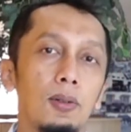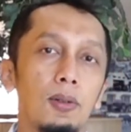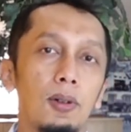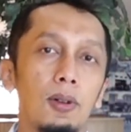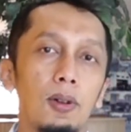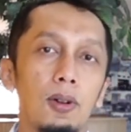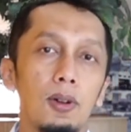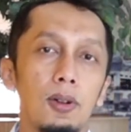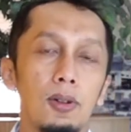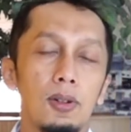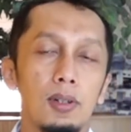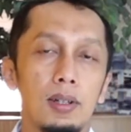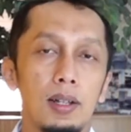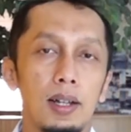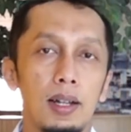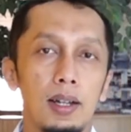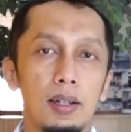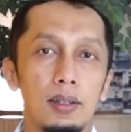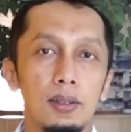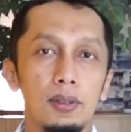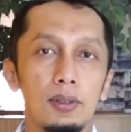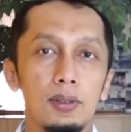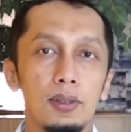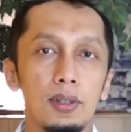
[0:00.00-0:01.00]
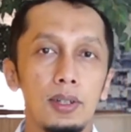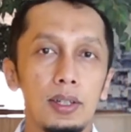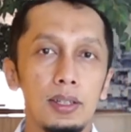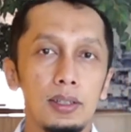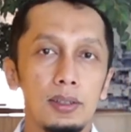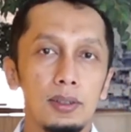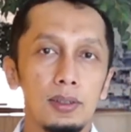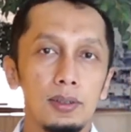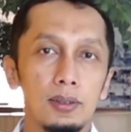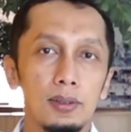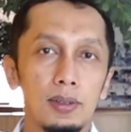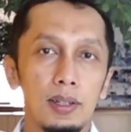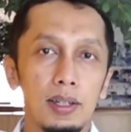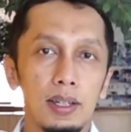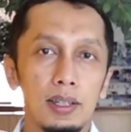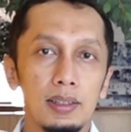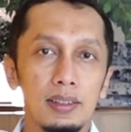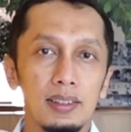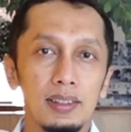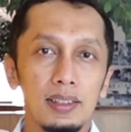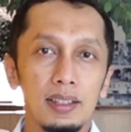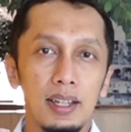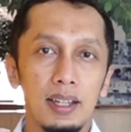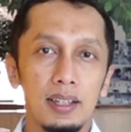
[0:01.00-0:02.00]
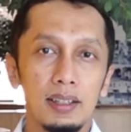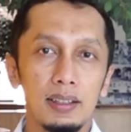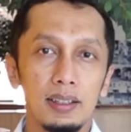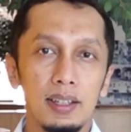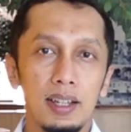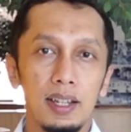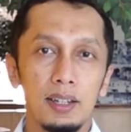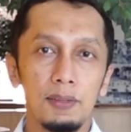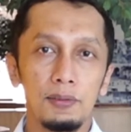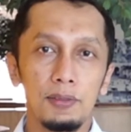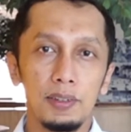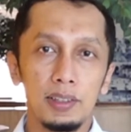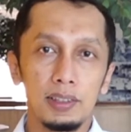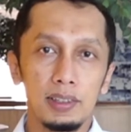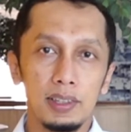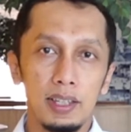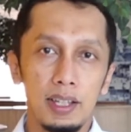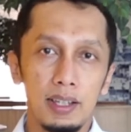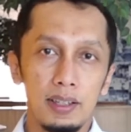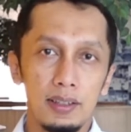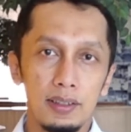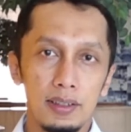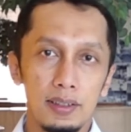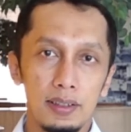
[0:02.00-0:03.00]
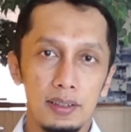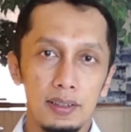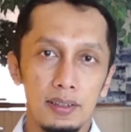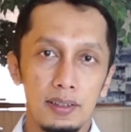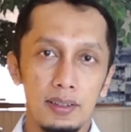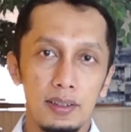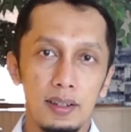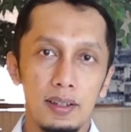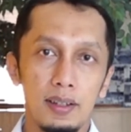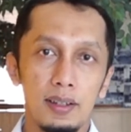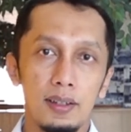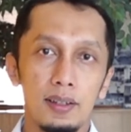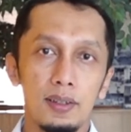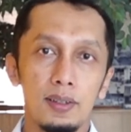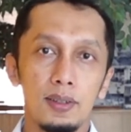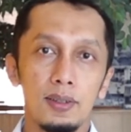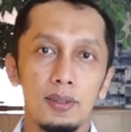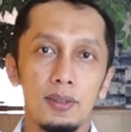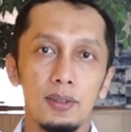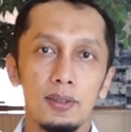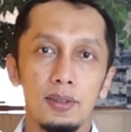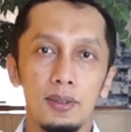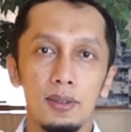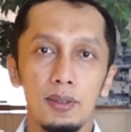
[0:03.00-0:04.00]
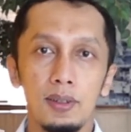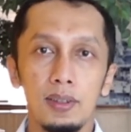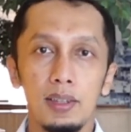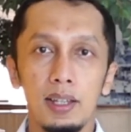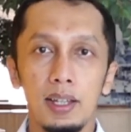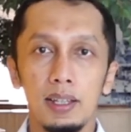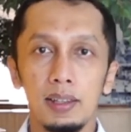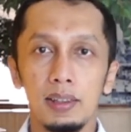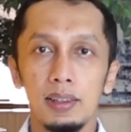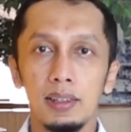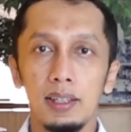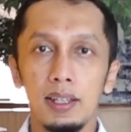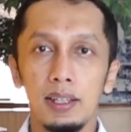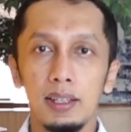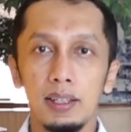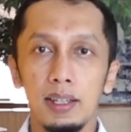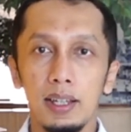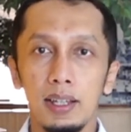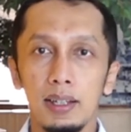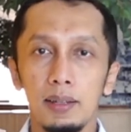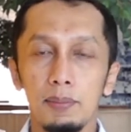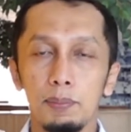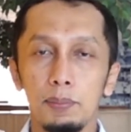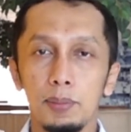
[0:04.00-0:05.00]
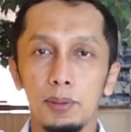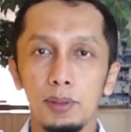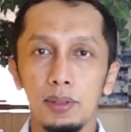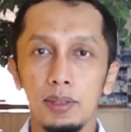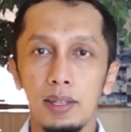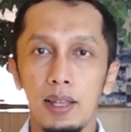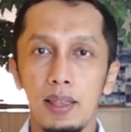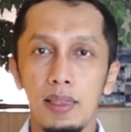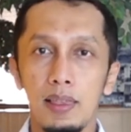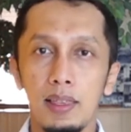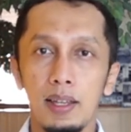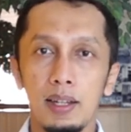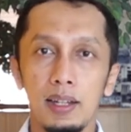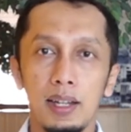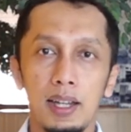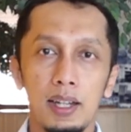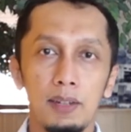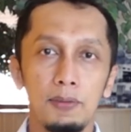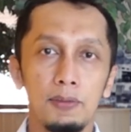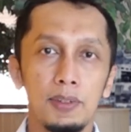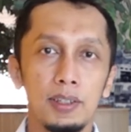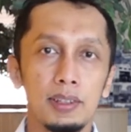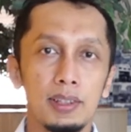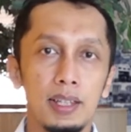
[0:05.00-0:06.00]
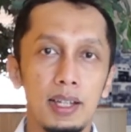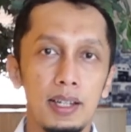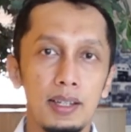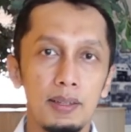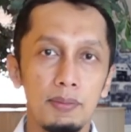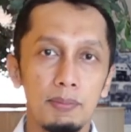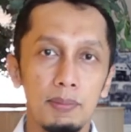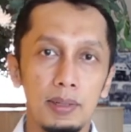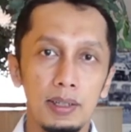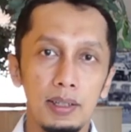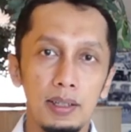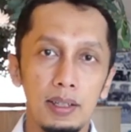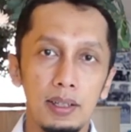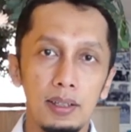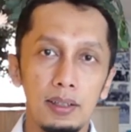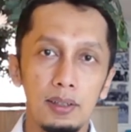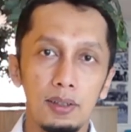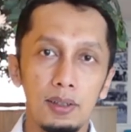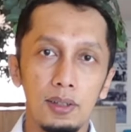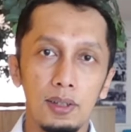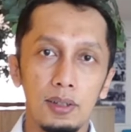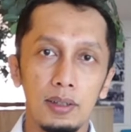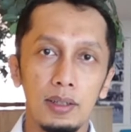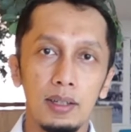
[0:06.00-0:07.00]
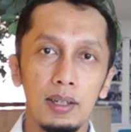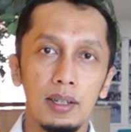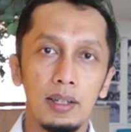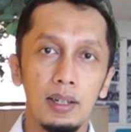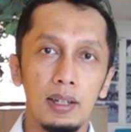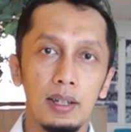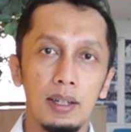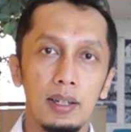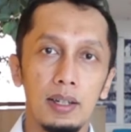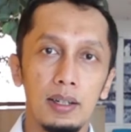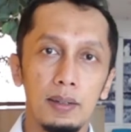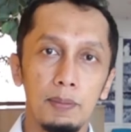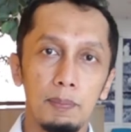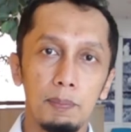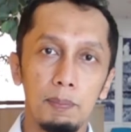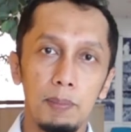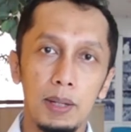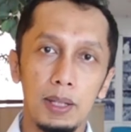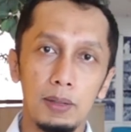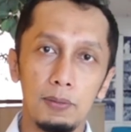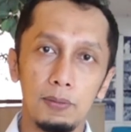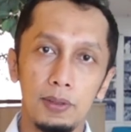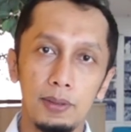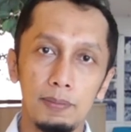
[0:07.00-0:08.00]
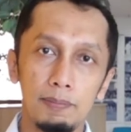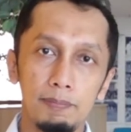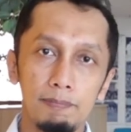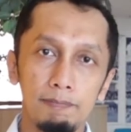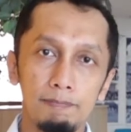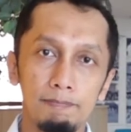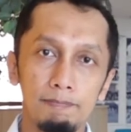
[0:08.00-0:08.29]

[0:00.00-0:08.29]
Or are you going to attract advertisers so that they can put their advertisement in your platform?